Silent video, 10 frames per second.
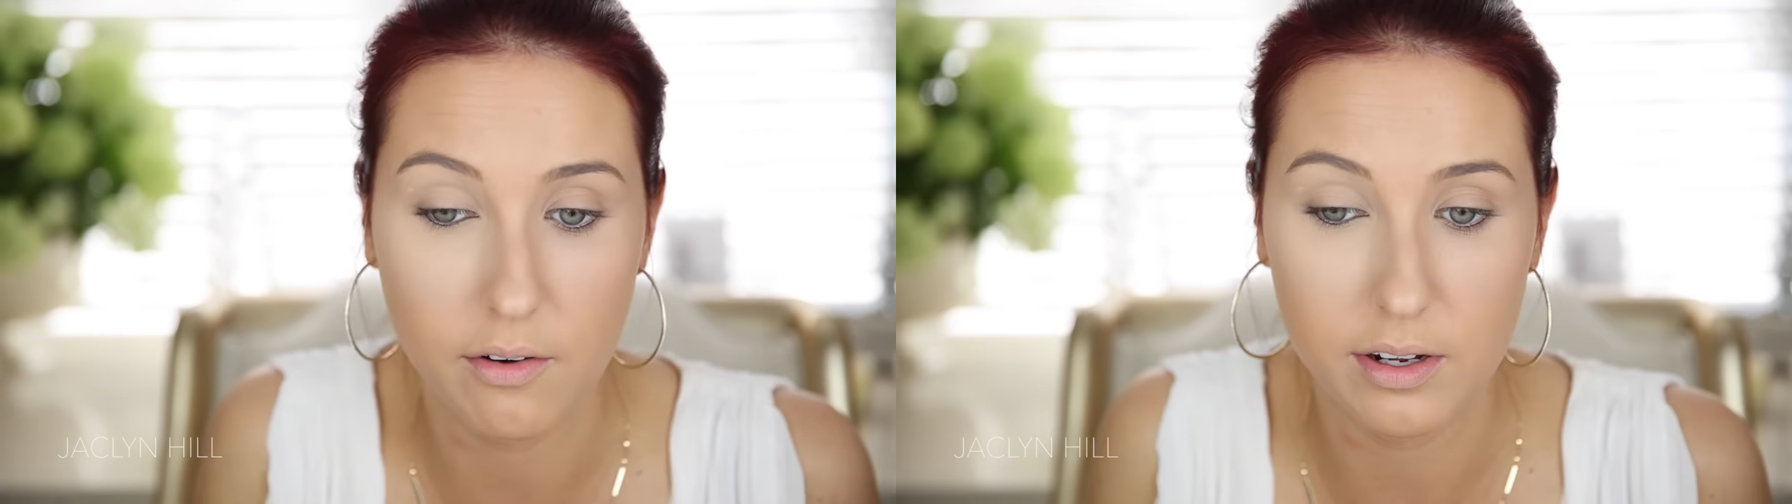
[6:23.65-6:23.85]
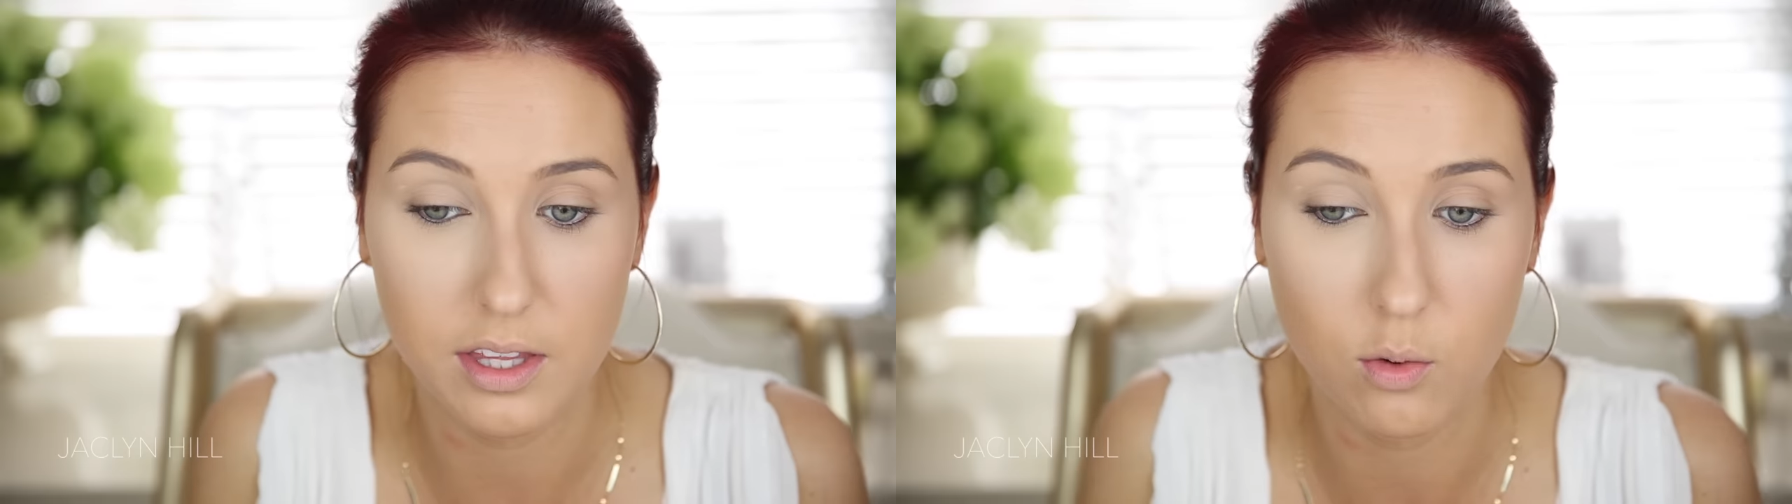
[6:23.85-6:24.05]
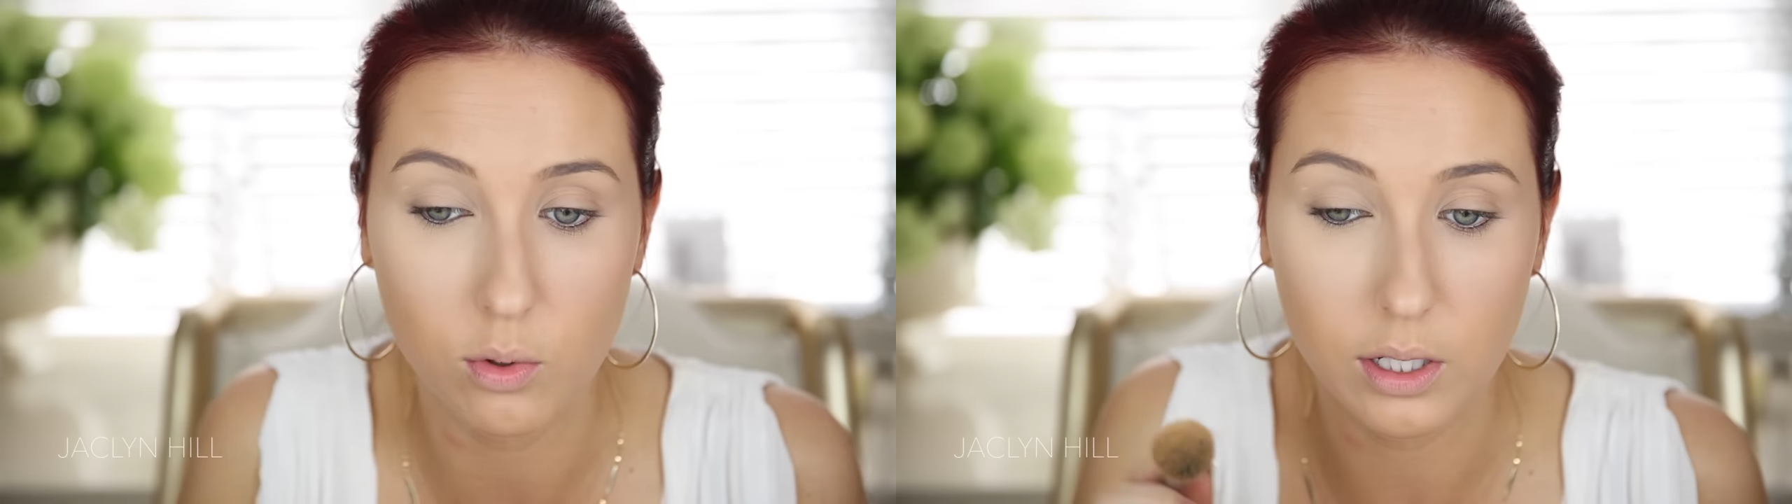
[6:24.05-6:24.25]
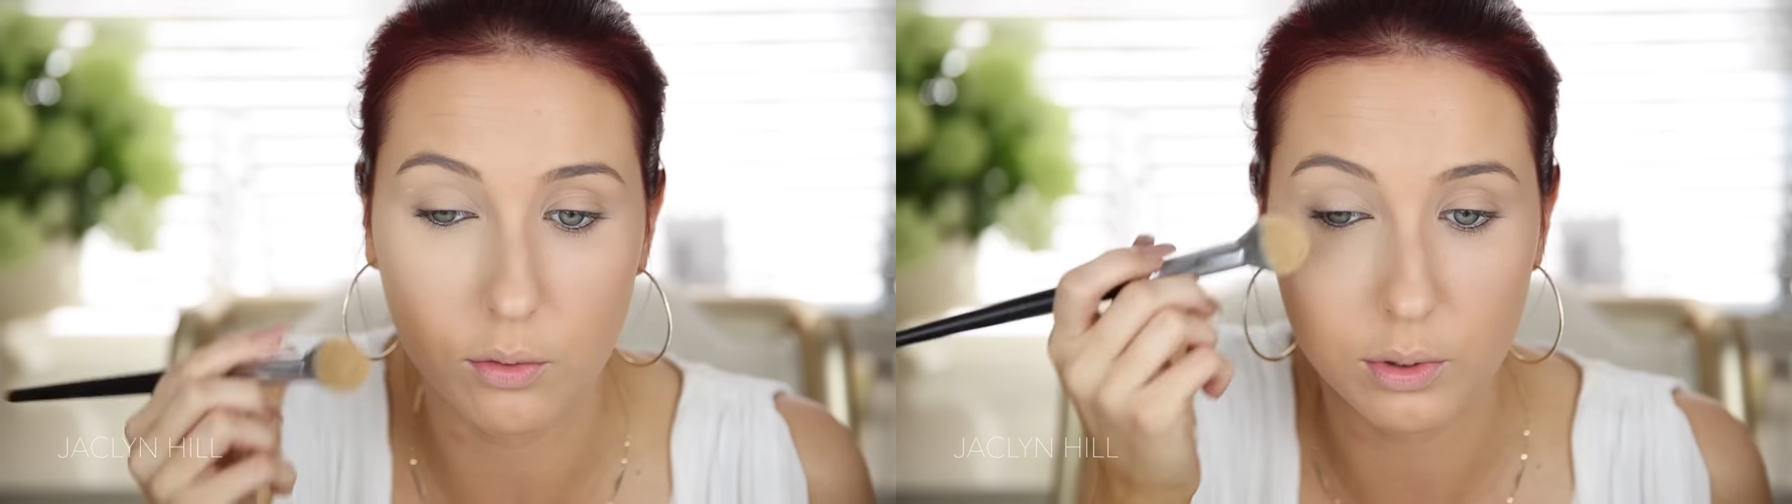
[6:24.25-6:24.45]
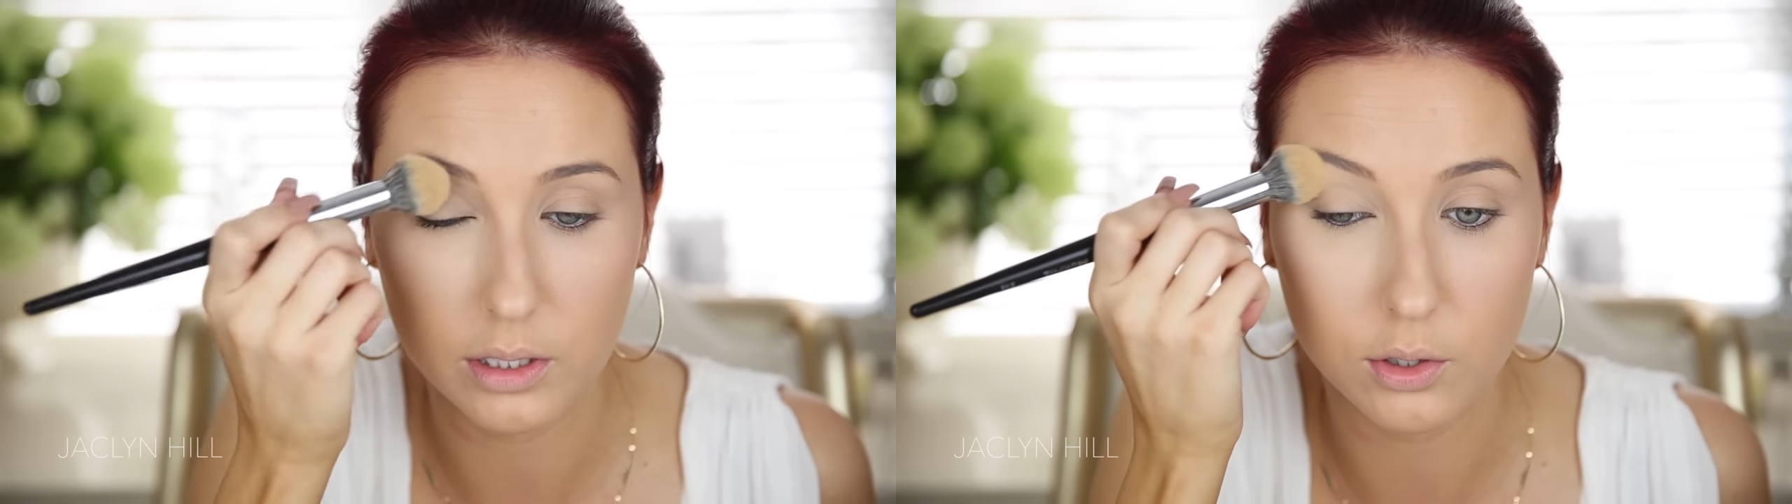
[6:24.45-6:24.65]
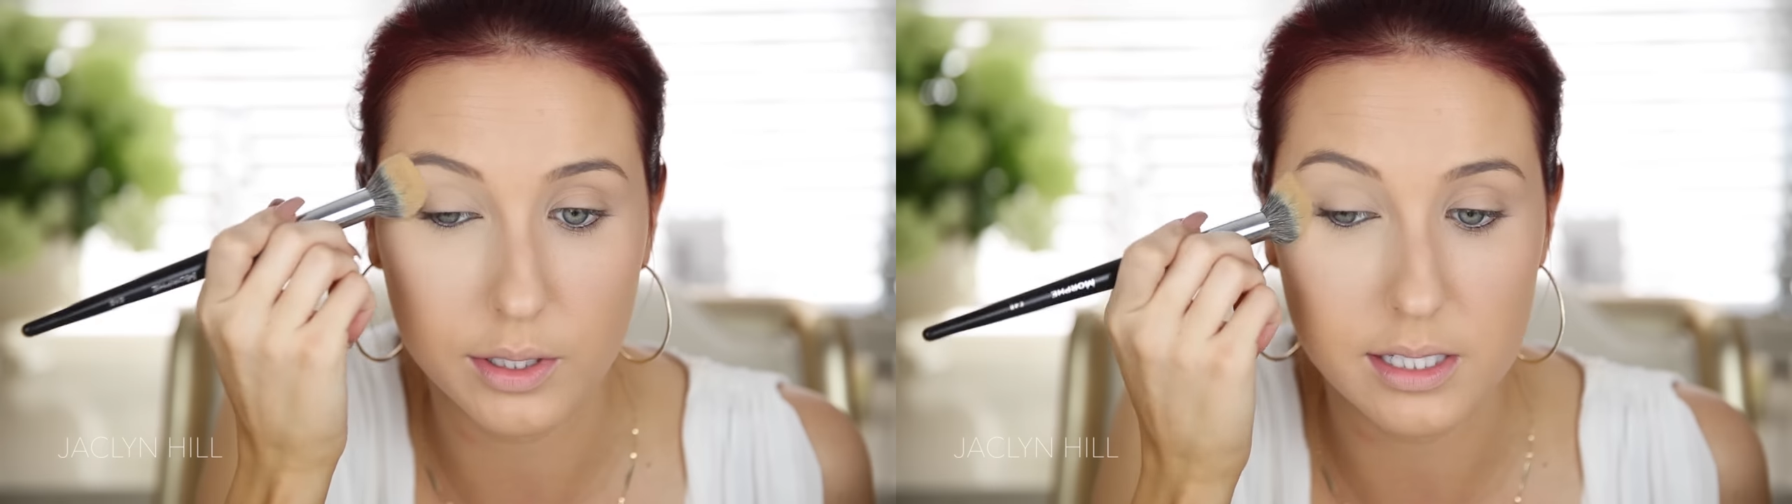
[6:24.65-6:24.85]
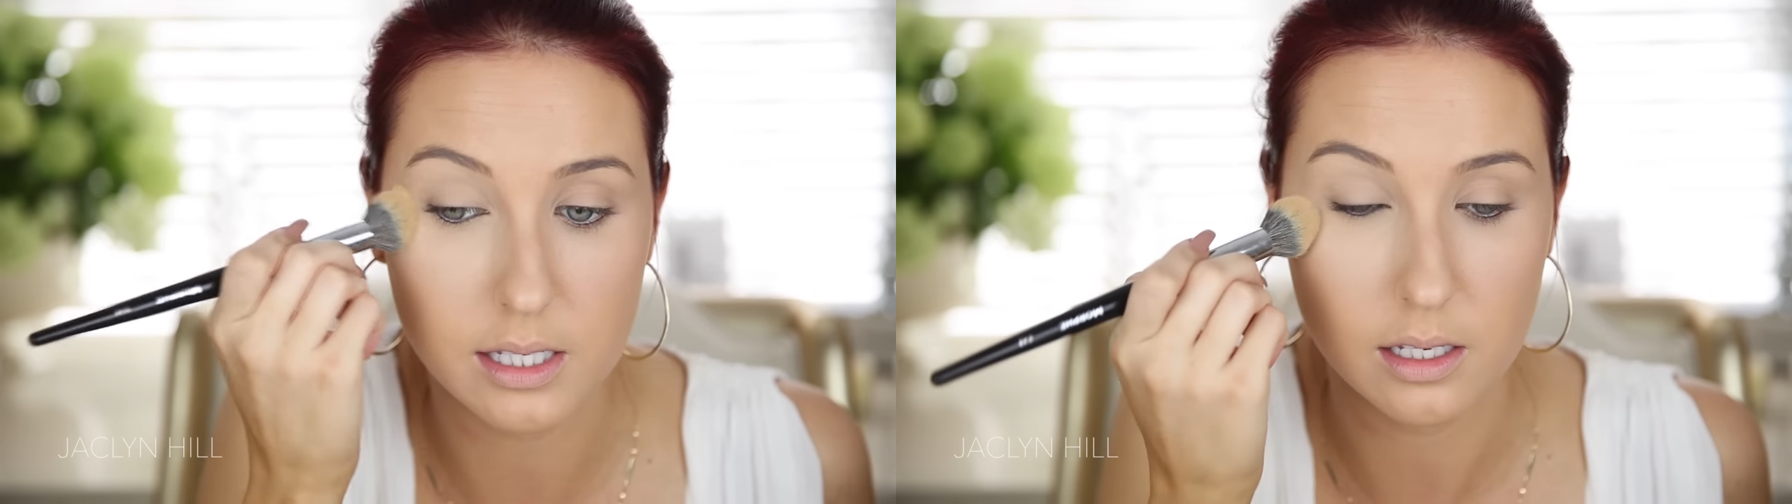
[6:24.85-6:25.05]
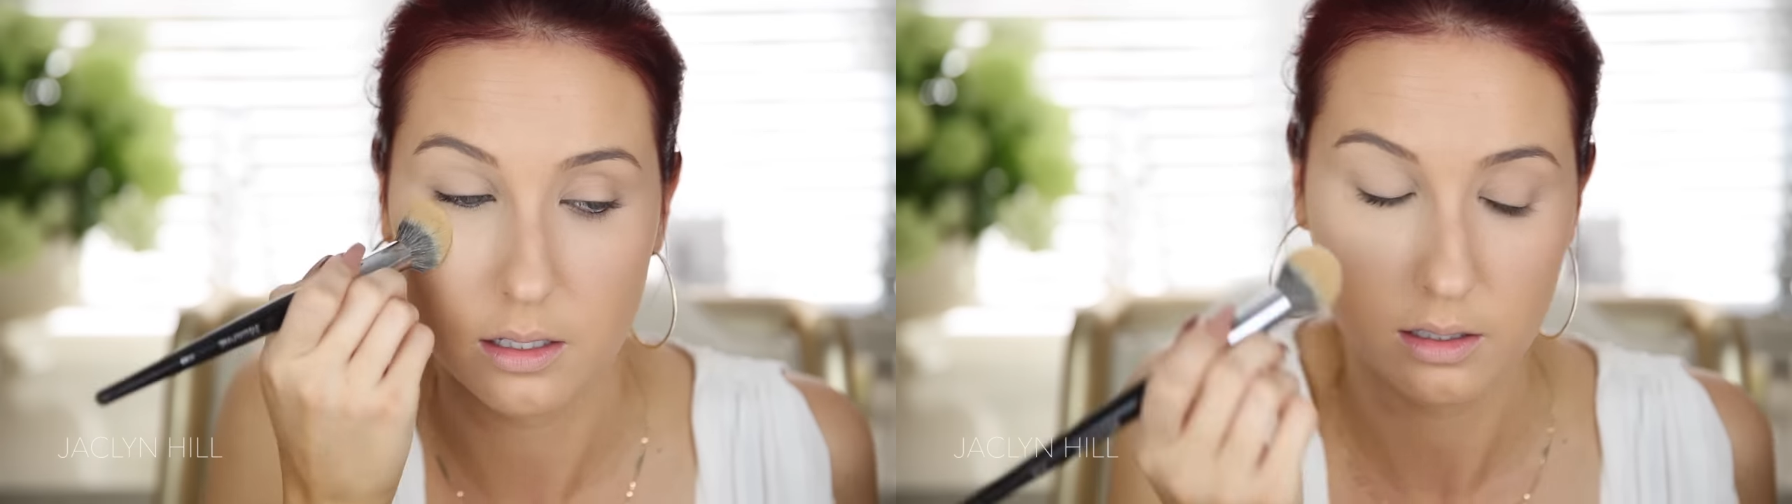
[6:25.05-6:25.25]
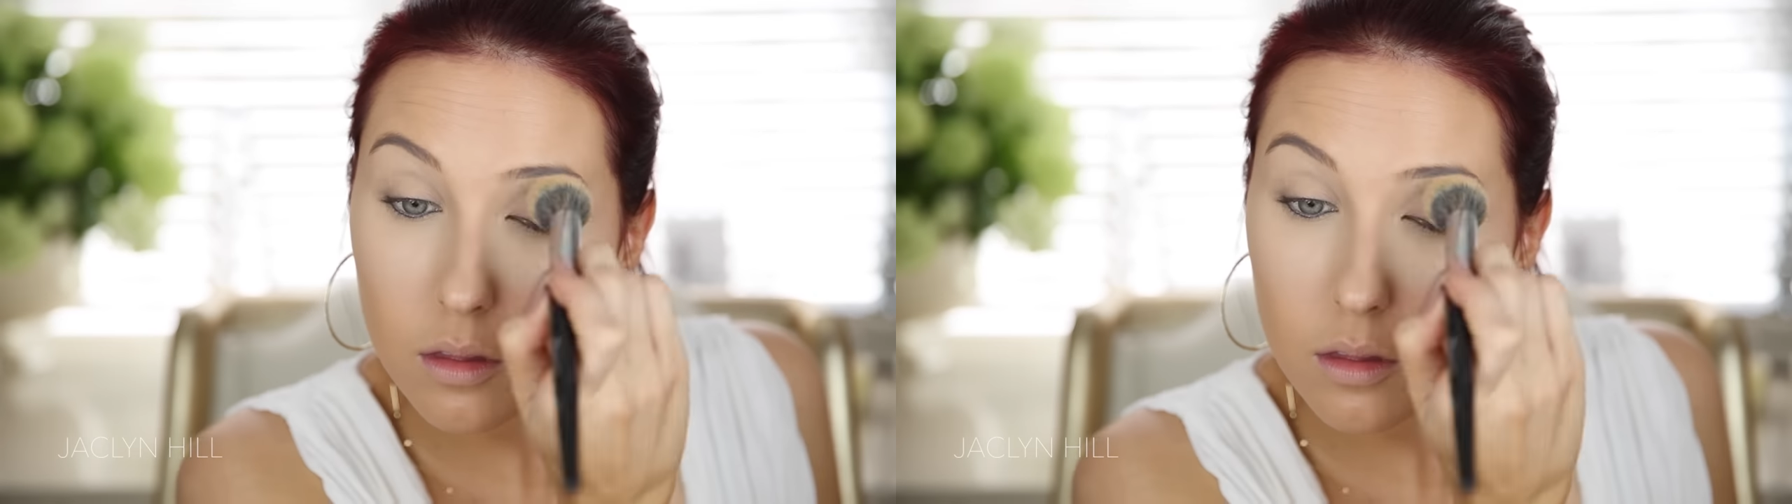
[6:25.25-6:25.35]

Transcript: everything will get really creasy.